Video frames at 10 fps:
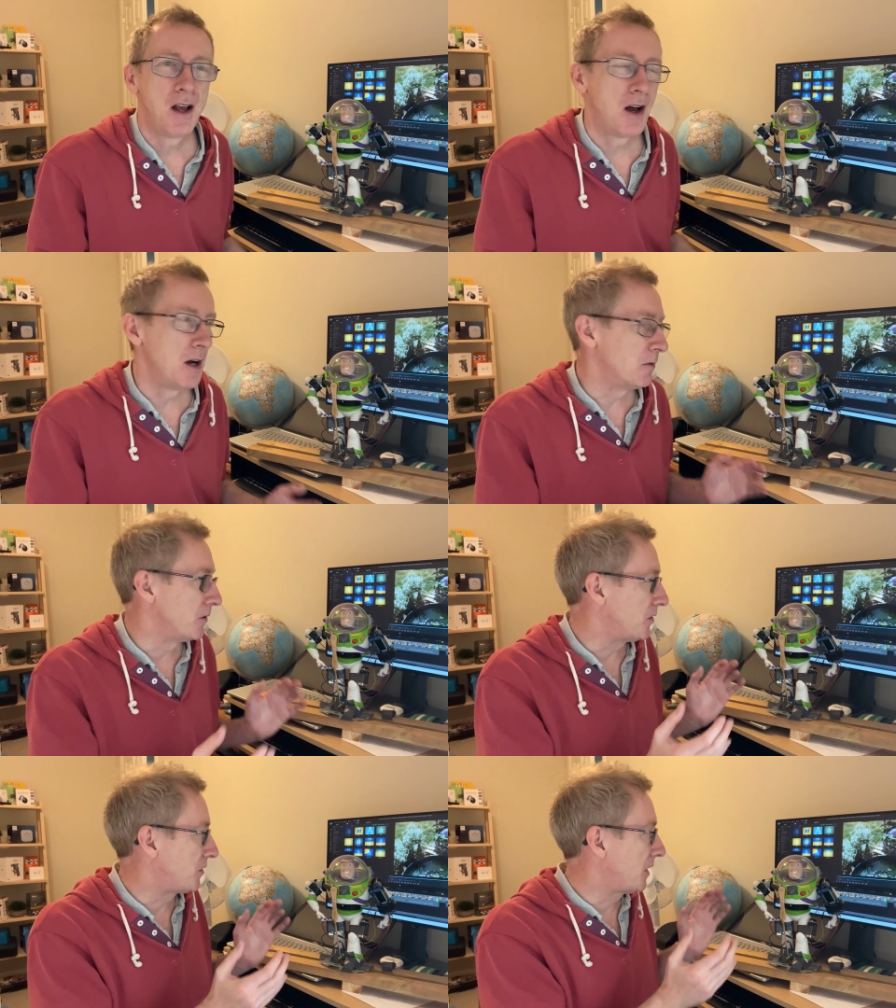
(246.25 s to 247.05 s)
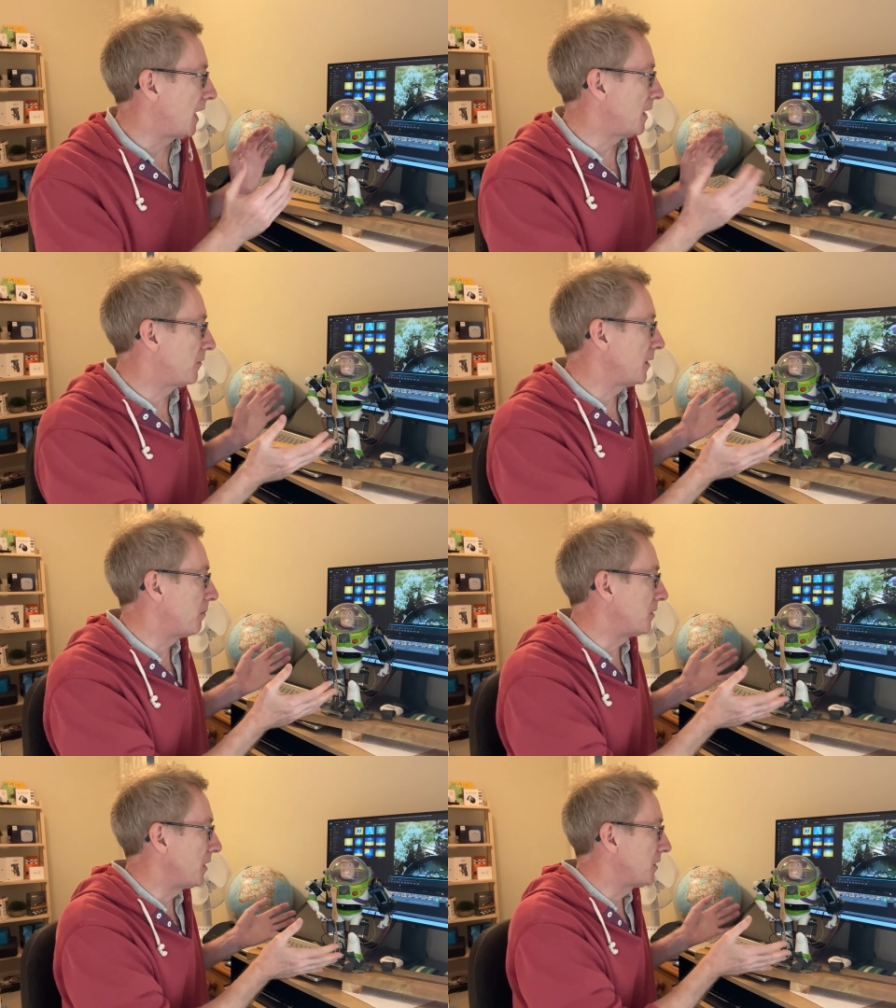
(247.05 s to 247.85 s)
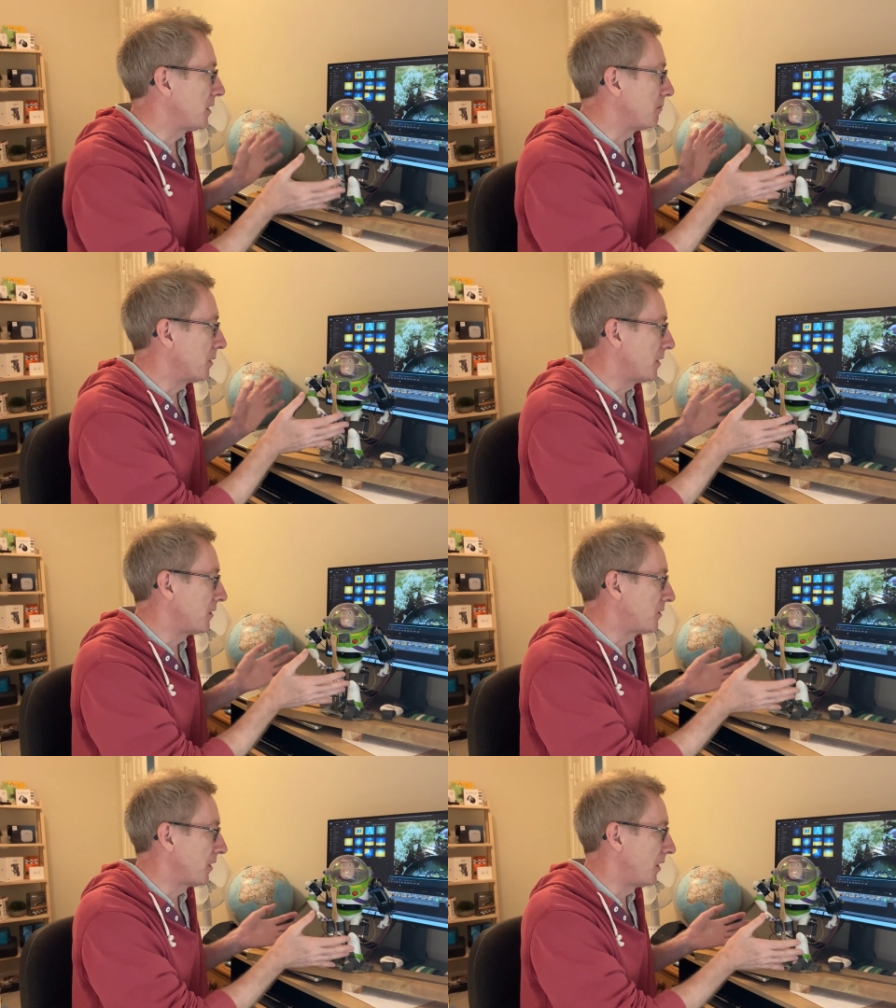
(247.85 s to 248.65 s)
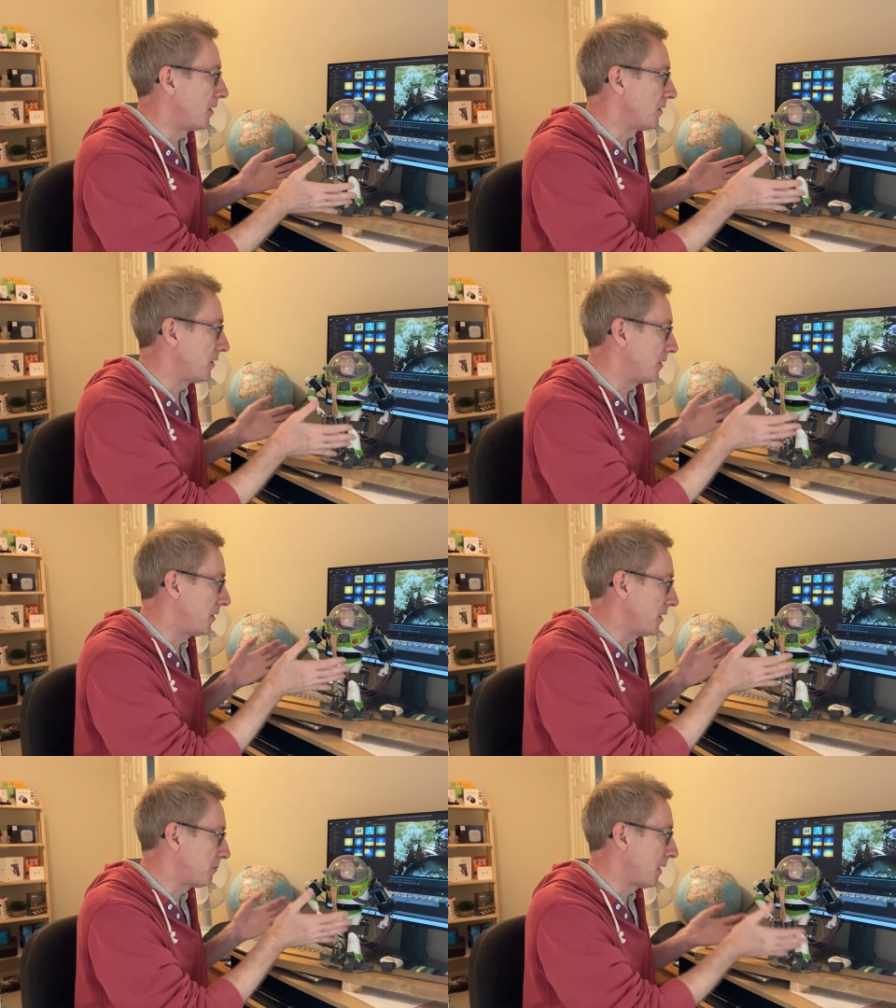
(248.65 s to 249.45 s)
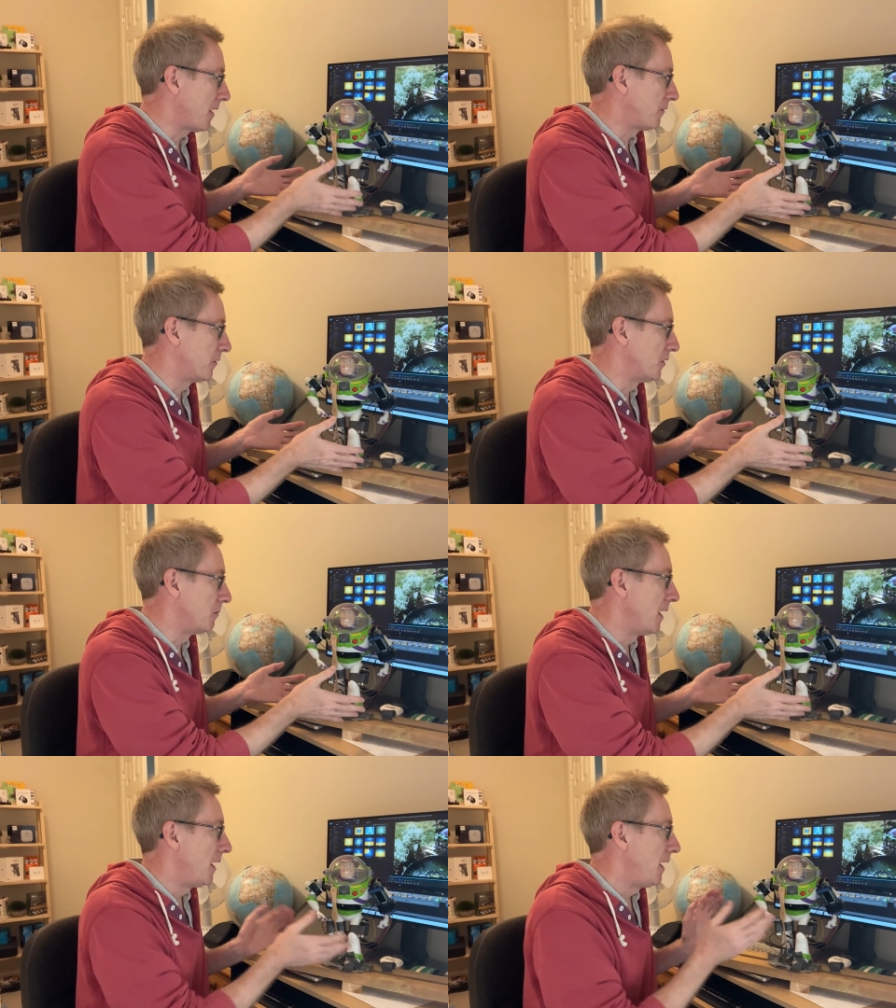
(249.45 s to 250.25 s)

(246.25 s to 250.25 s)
I was carefully positioning Buzz on this platform,